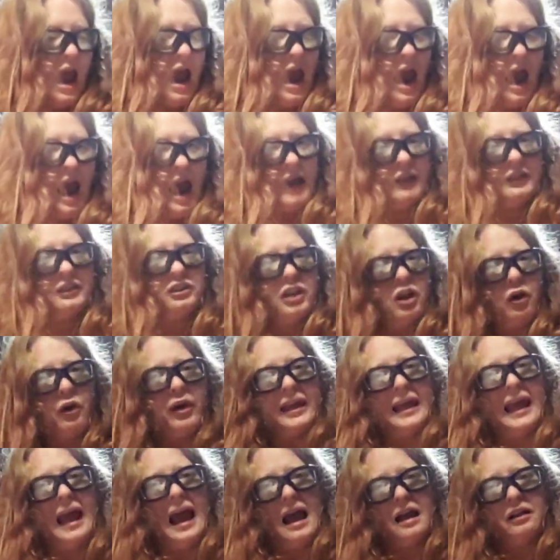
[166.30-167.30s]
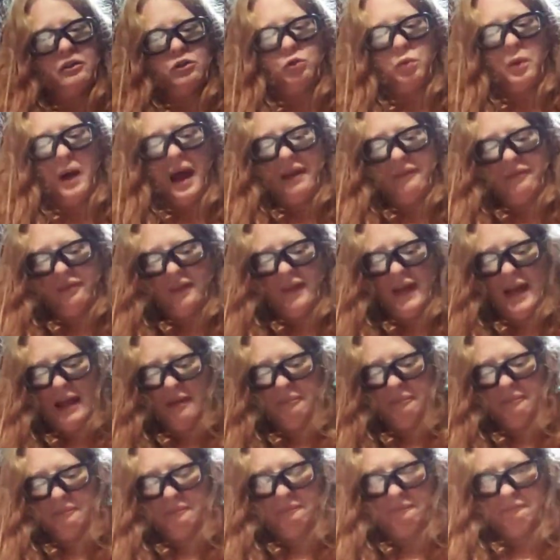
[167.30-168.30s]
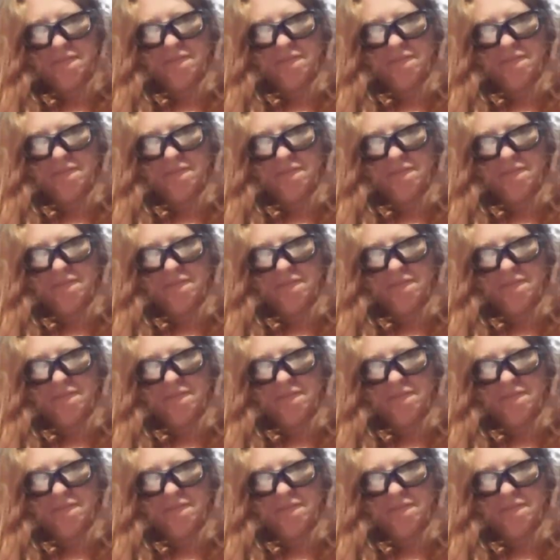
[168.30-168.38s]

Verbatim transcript: And so he can't drive it.